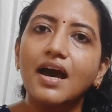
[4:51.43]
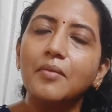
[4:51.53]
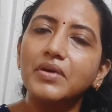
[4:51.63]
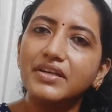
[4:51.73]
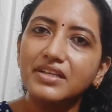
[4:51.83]

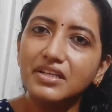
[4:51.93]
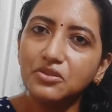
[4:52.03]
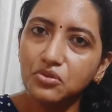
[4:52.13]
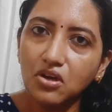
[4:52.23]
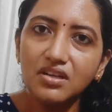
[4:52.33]
but
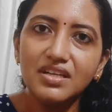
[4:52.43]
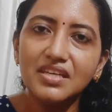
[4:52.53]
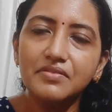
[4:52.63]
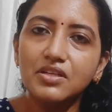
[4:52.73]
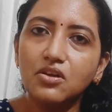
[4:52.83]
do not
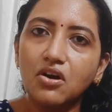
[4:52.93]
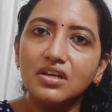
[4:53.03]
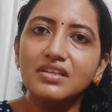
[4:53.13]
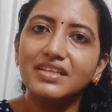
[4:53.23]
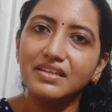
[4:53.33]
leave it
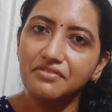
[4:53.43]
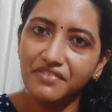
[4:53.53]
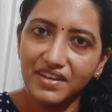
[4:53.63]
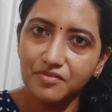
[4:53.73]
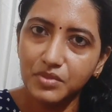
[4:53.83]
longer than
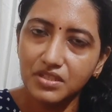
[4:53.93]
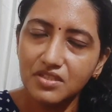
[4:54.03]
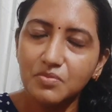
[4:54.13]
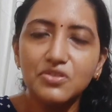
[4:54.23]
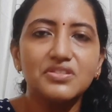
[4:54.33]
5
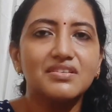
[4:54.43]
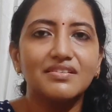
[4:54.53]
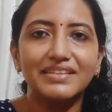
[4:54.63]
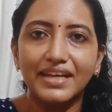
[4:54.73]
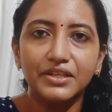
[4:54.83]
minutes because it
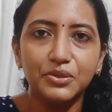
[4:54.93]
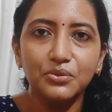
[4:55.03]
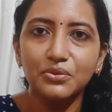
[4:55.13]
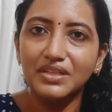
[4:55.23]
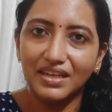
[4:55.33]
will tend
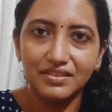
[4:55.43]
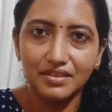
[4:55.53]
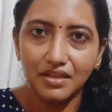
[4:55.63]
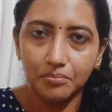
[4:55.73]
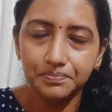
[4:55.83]
to
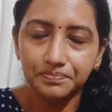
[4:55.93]
tighten up.